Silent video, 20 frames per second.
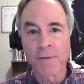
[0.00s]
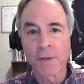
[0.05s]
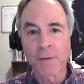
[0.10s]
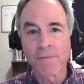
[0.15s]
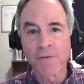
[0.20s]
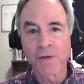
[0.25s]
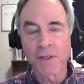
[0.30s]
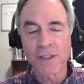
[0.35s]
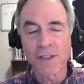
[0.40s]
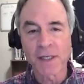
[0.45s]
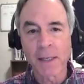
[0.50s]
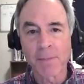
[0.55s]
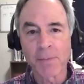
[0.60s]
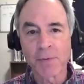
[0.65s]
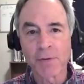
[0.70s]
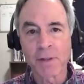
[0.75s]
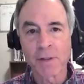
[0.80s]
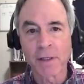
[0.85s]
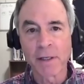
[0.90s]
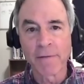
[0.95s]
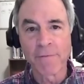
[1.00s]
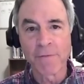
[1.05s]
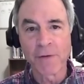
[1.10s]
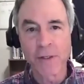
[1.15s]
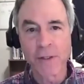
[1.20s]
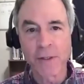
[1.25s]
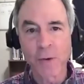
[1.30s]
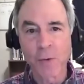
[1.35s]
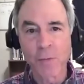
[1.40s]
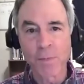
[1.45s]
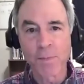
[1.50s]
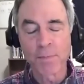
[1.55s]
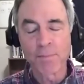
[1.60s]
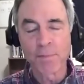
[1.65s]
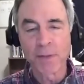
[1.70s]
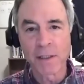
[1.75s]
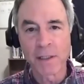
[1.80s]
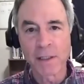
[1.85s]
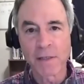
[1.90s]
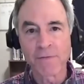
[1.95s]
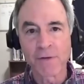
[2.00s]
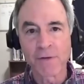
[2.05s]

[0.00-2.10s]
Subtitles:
For example, if you don't believe in